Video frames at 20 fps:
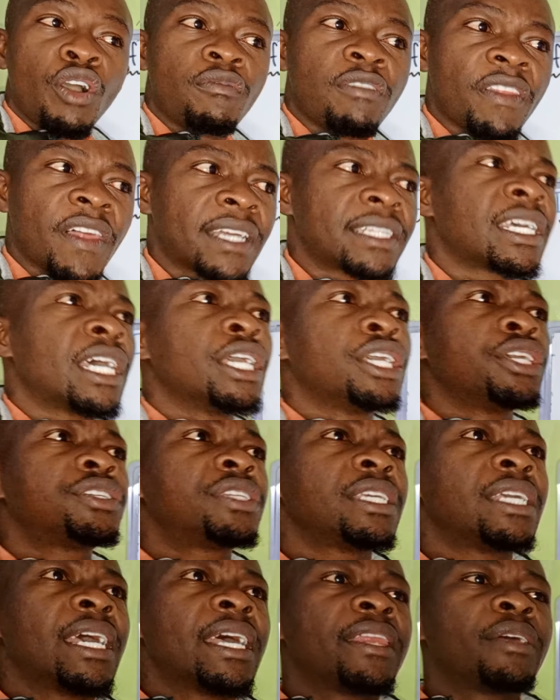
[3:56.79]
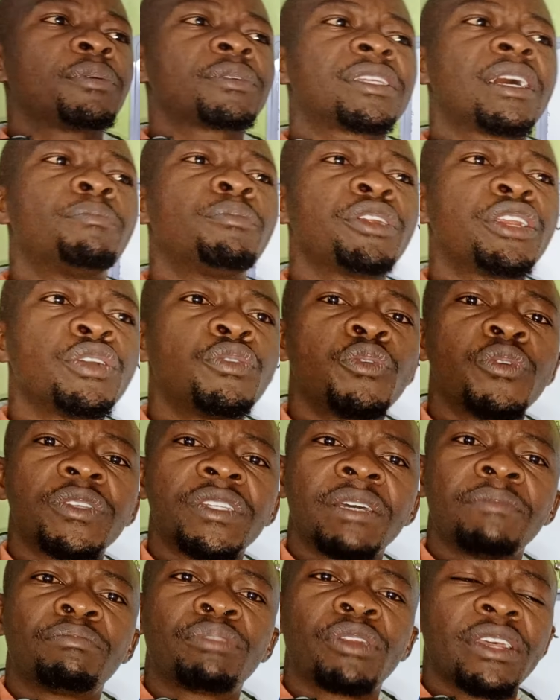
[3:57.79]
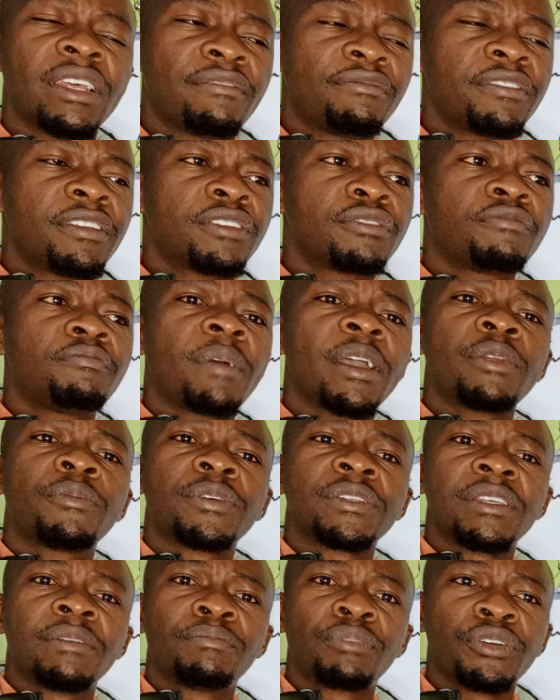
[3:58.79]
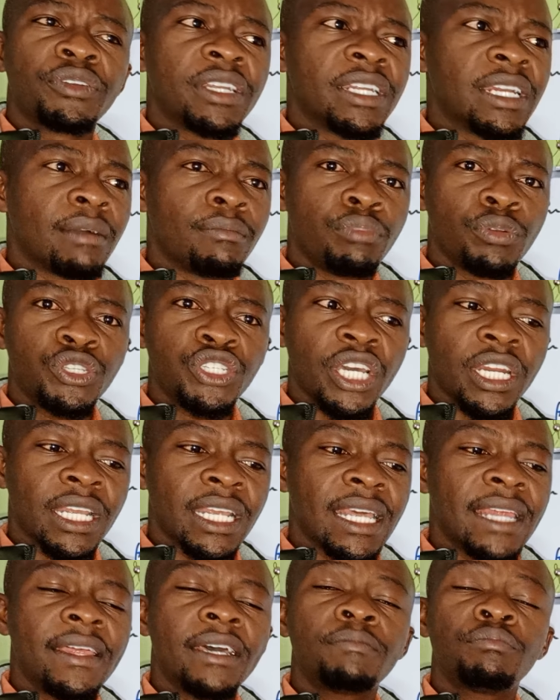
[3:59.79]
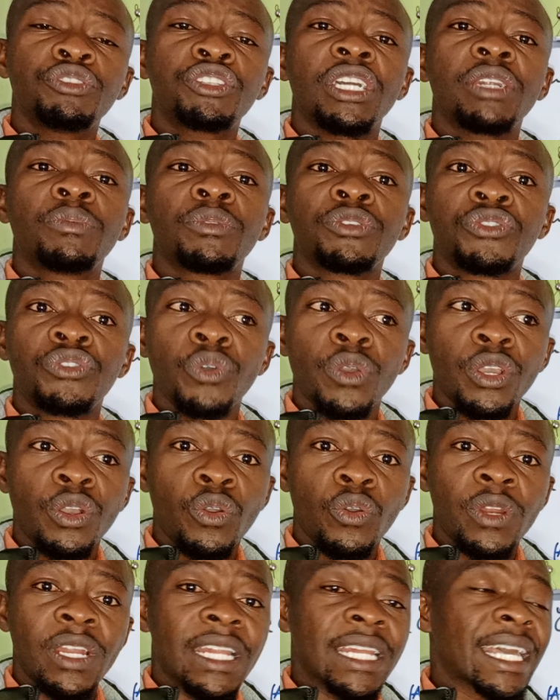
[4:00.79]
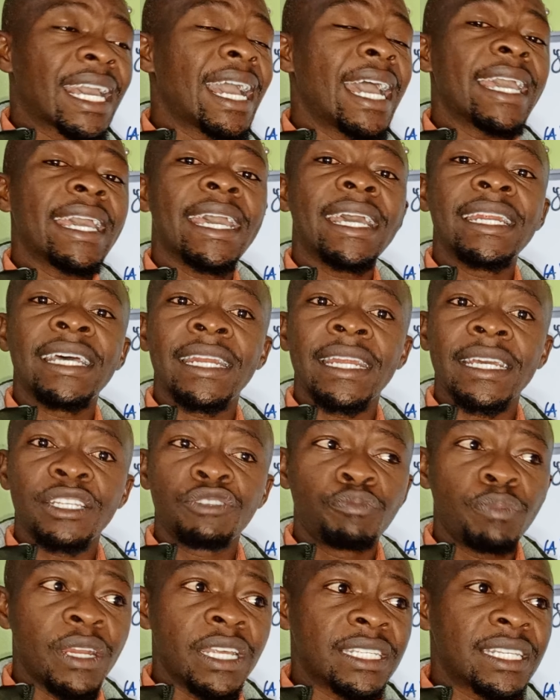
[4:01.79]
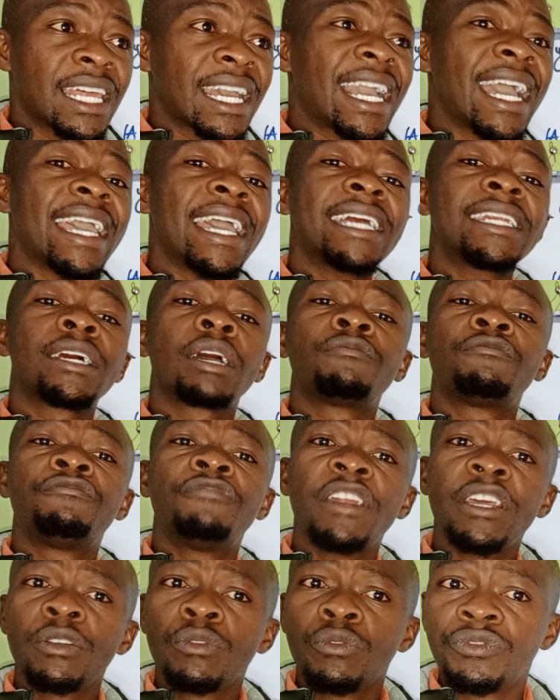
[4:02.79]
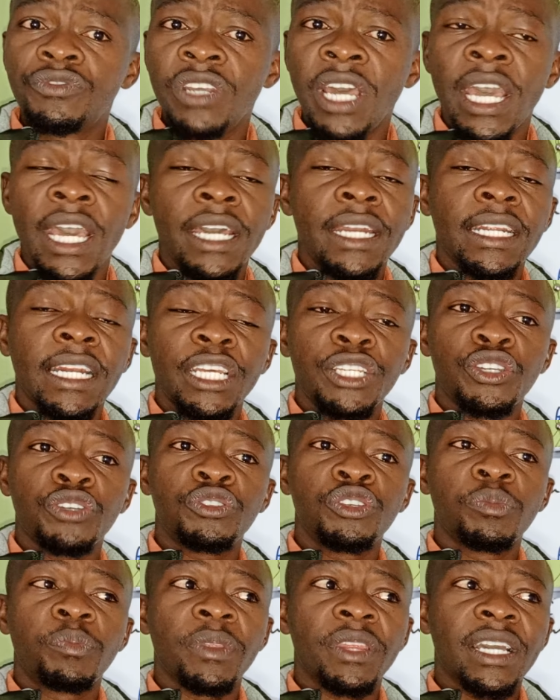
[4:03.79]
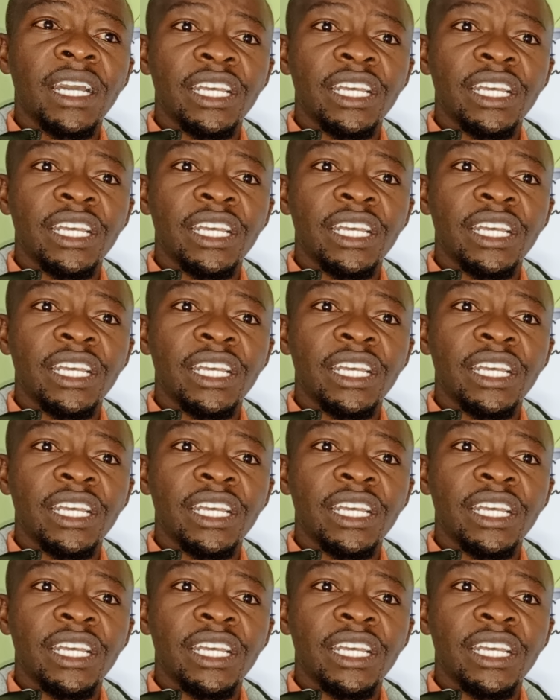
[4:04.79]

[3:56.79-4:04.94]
over that. You see, there was somebody who was employed, a friend of mine was employed in a butchery. And that butchery was doing good and the guy had an experience. The guy had a very good relationship with